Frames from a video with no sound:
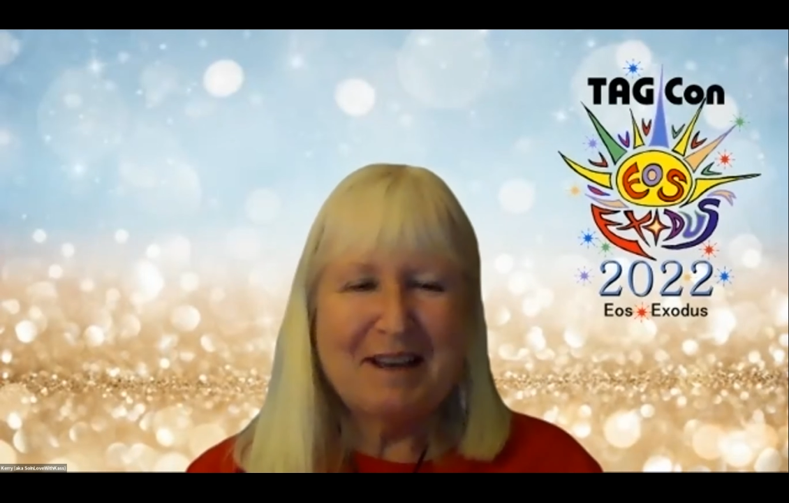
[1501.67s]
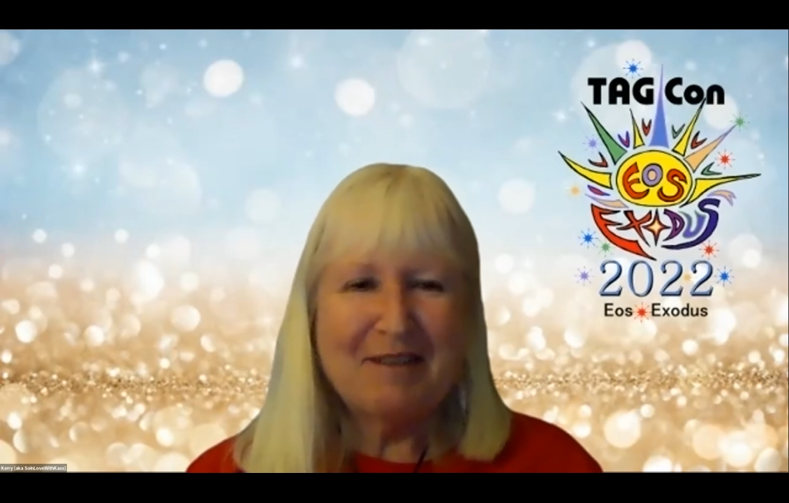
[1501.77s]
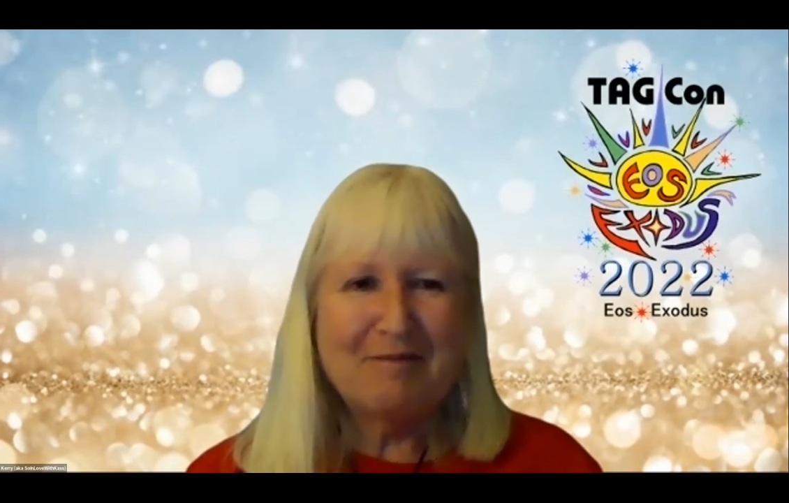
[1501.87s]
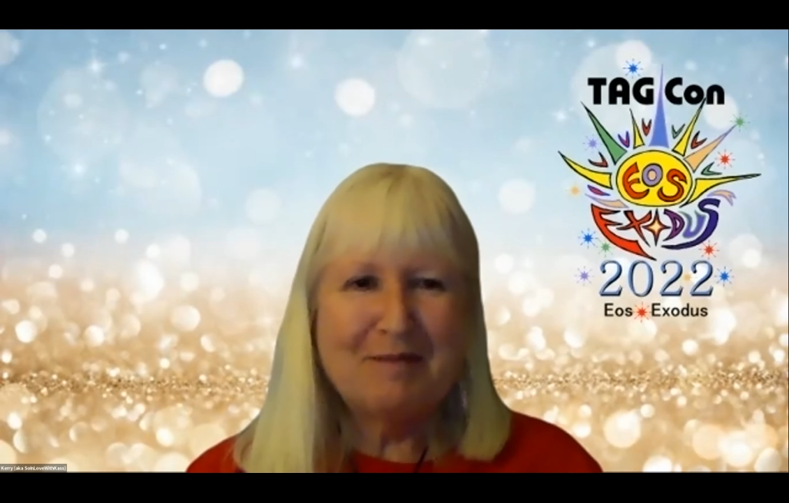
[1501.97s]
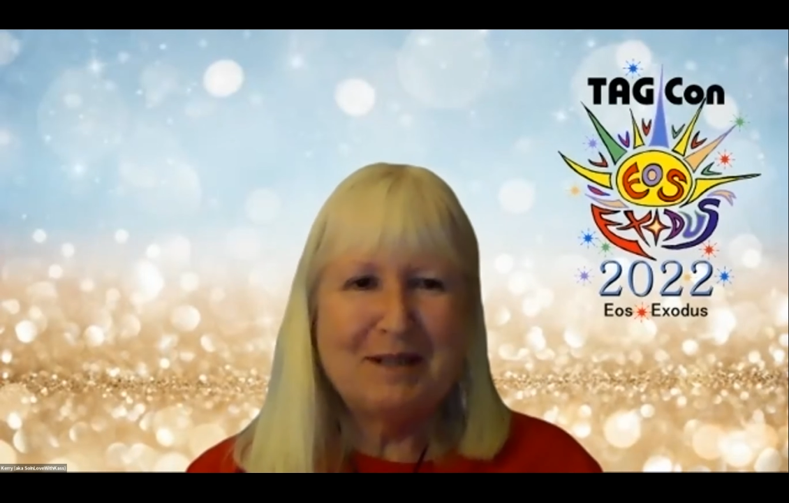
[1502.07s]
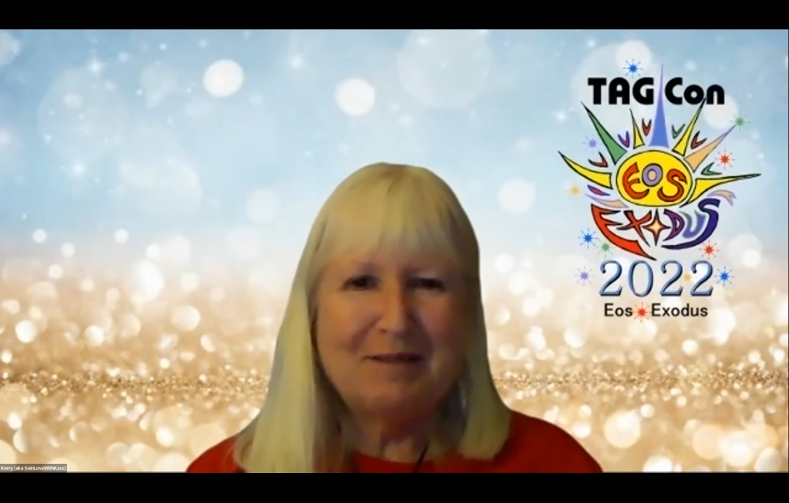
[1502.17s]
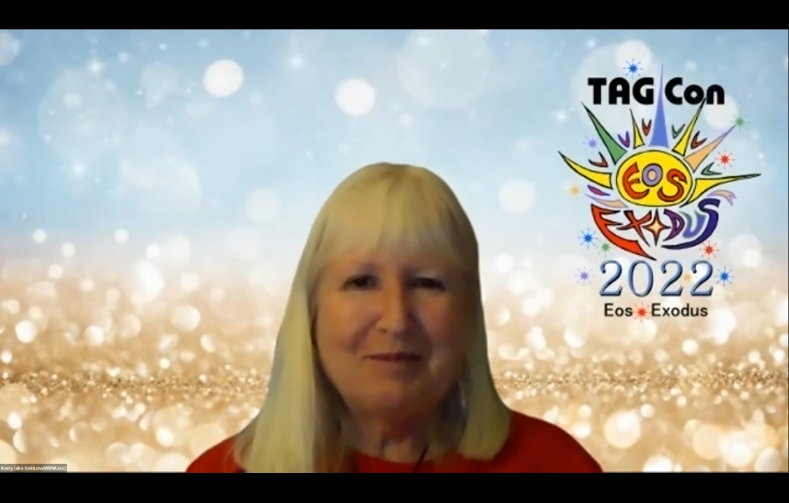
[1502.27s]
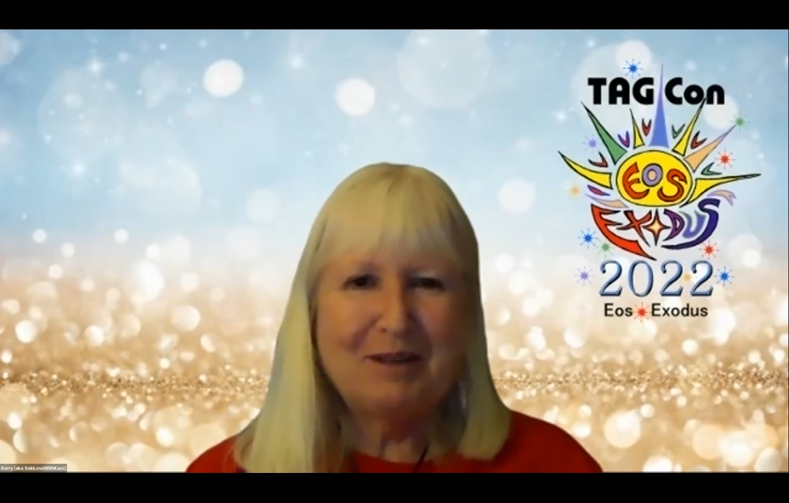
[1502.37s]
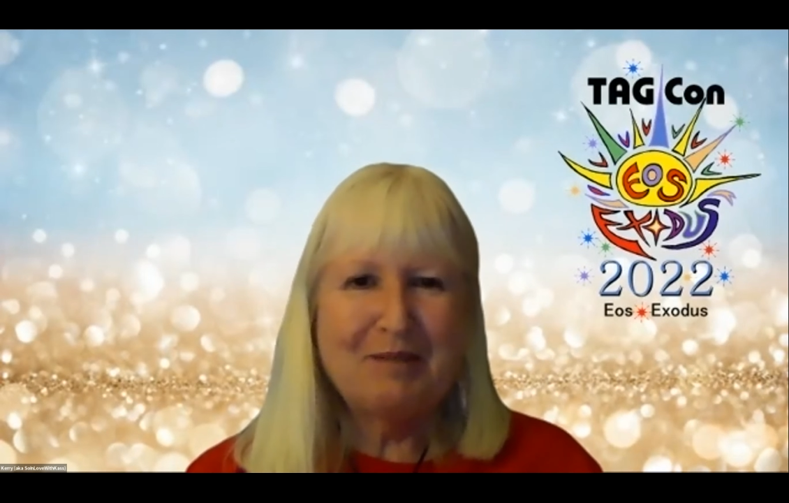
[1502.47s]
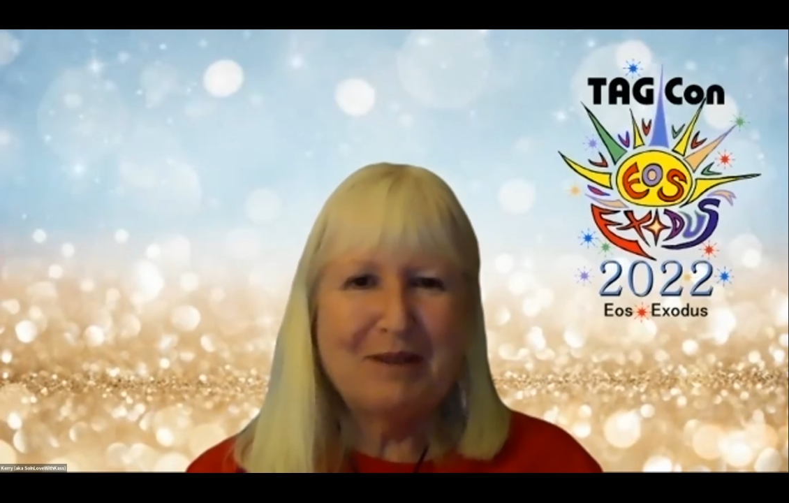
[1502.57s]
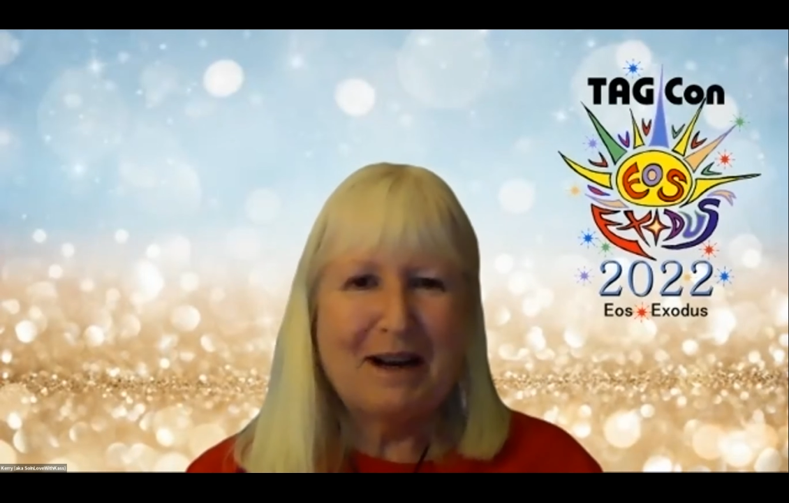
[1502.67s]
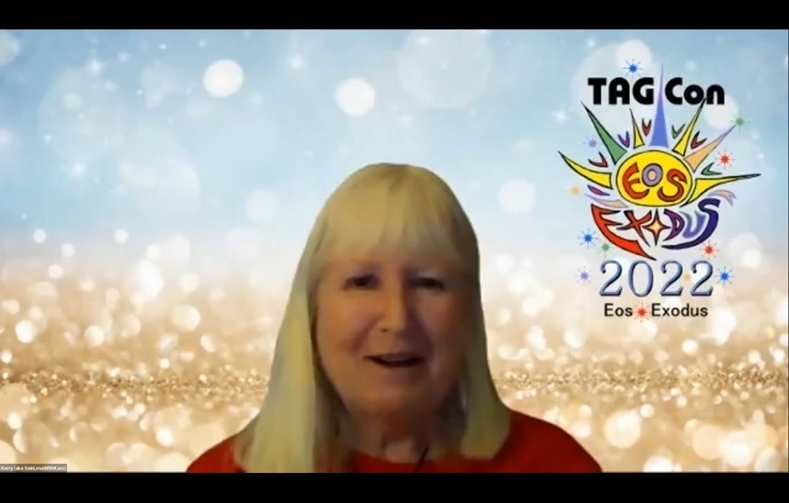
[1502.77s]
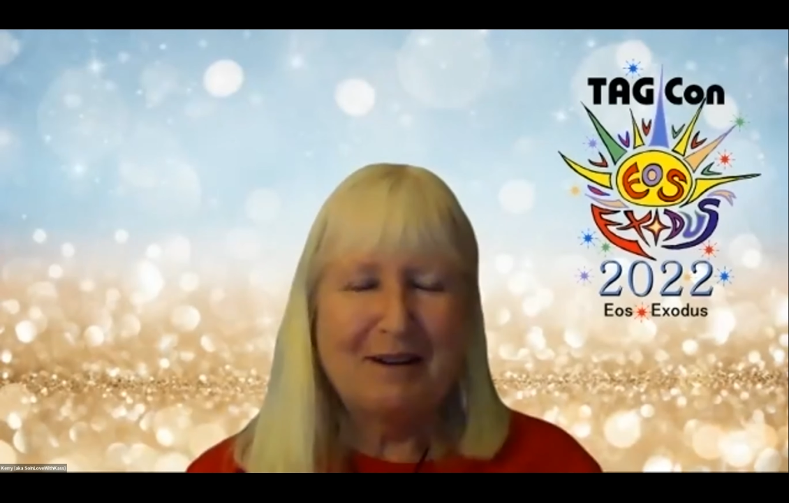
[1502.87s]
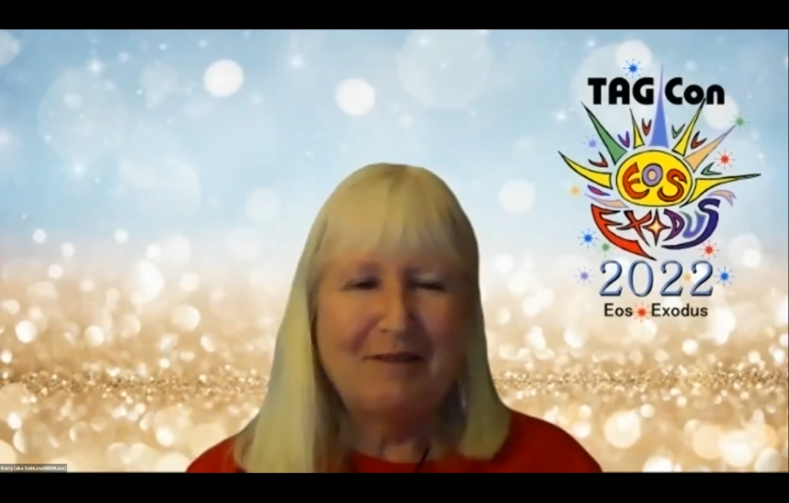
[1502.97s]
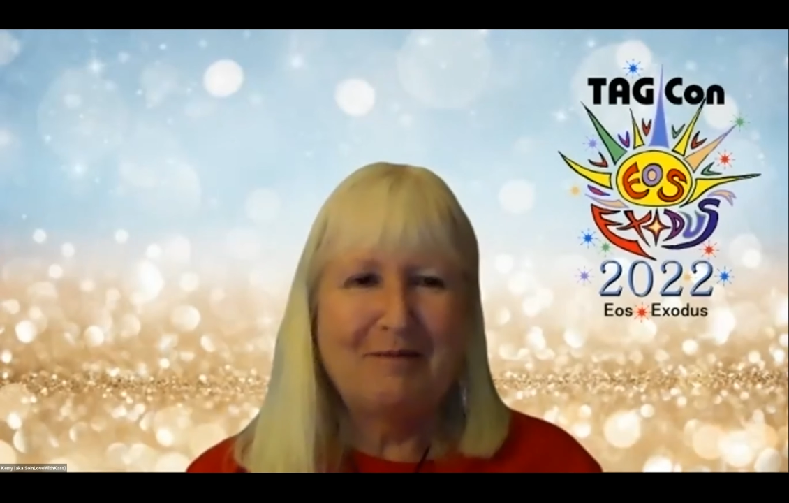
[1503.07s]
have been pretty
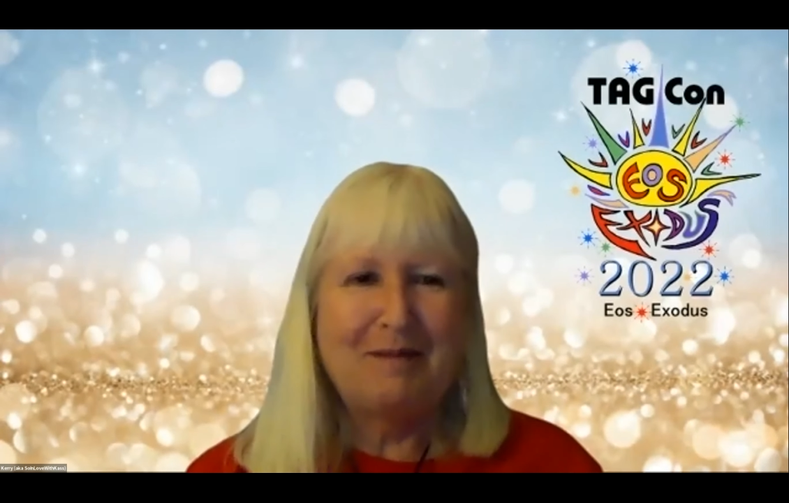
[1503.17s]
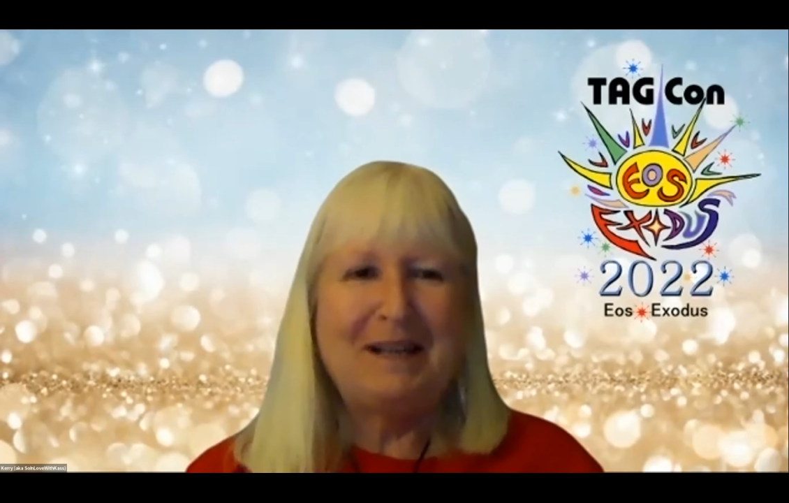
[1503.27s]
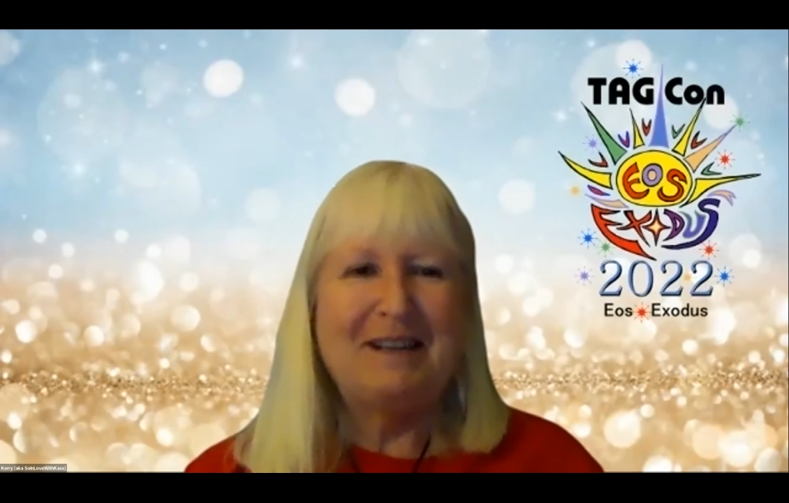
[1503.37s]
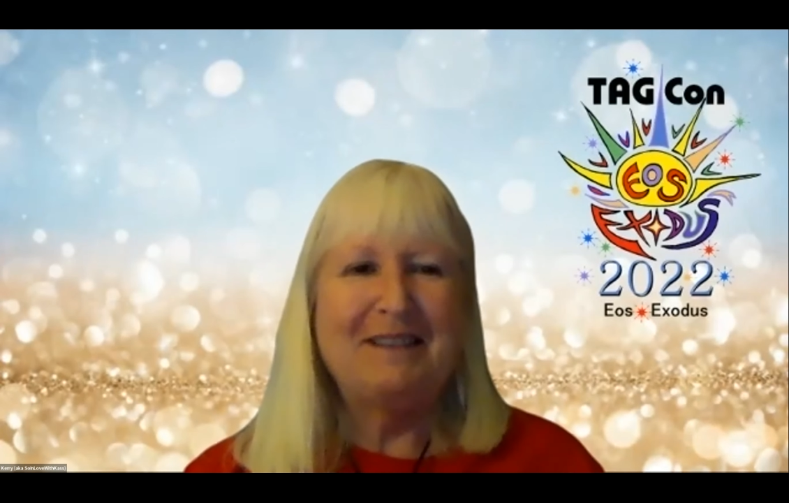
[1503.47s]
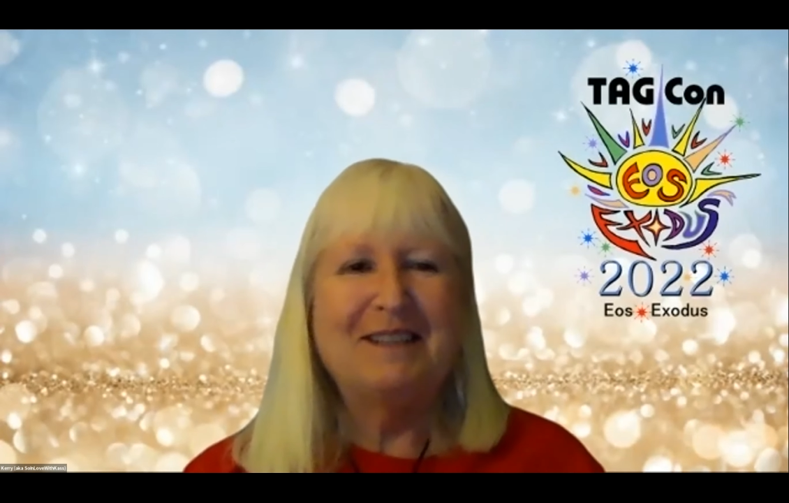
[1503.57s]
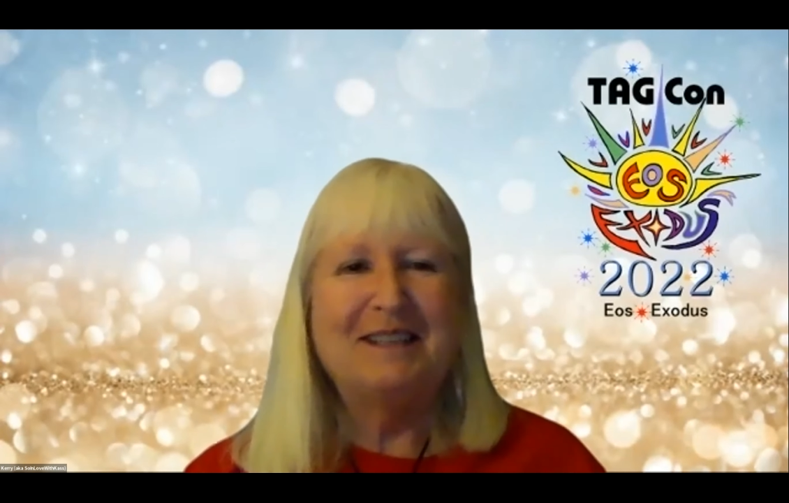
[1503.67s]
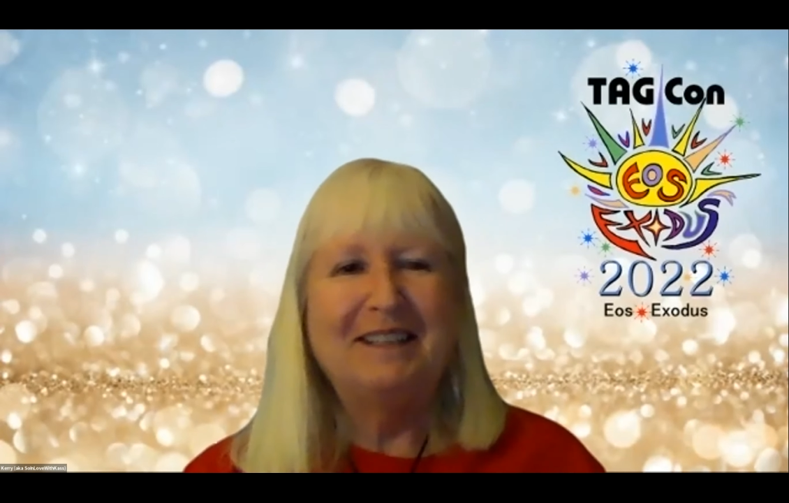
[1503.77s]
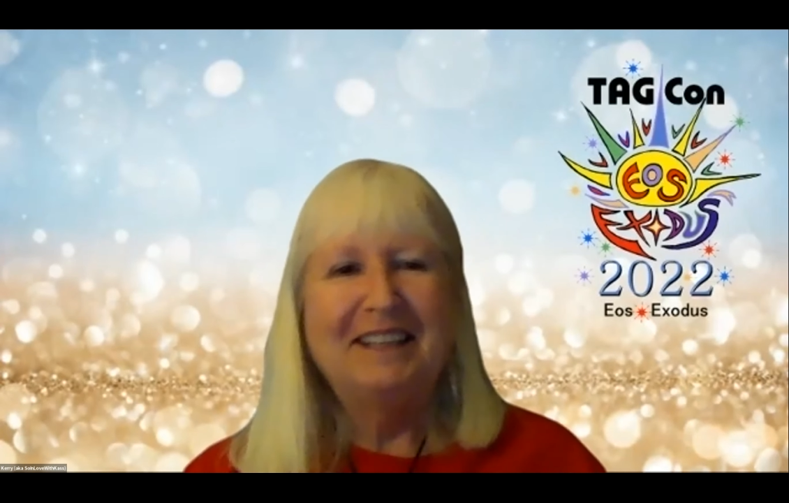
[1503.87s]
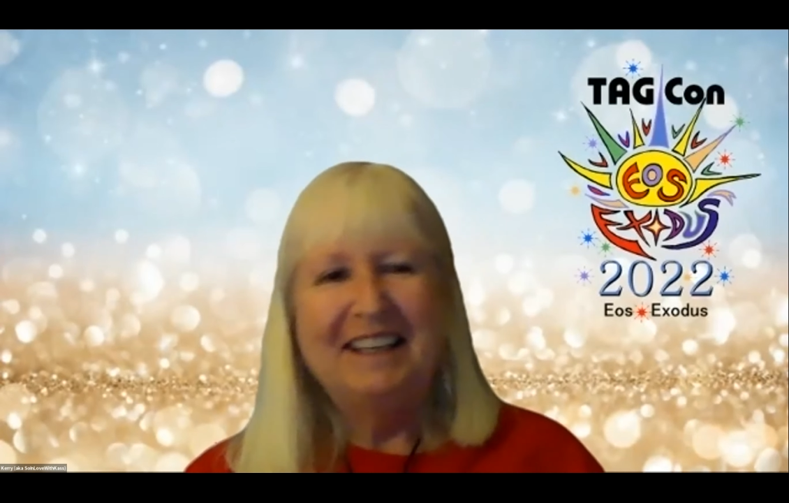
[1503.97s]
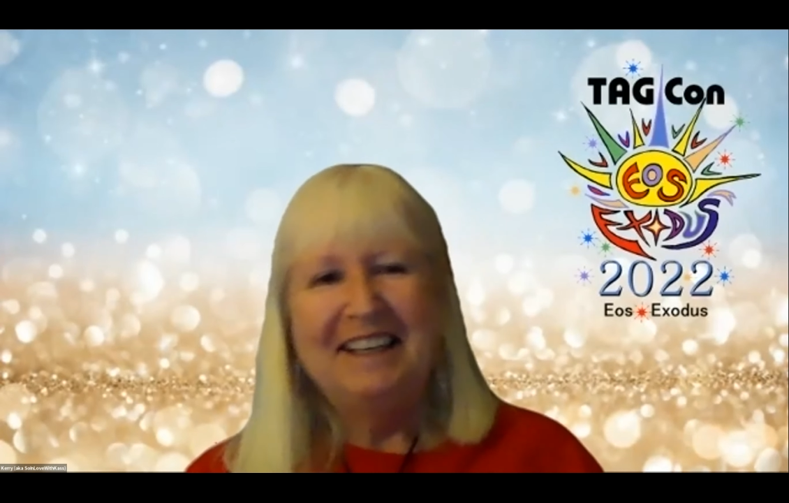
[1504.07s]
proud of being the